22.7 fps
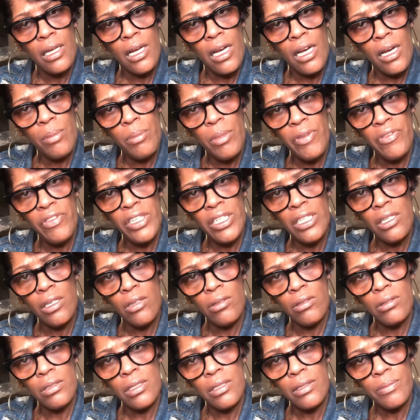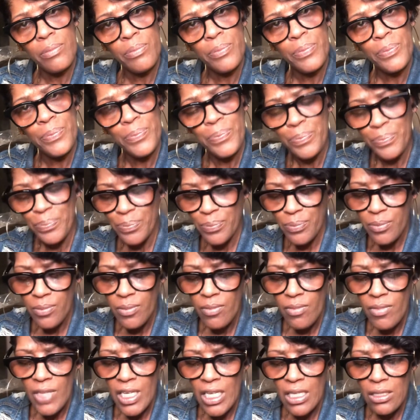my videos.
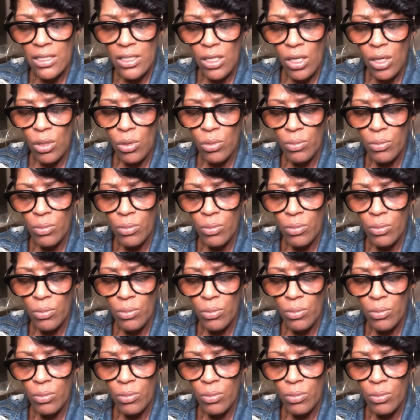So,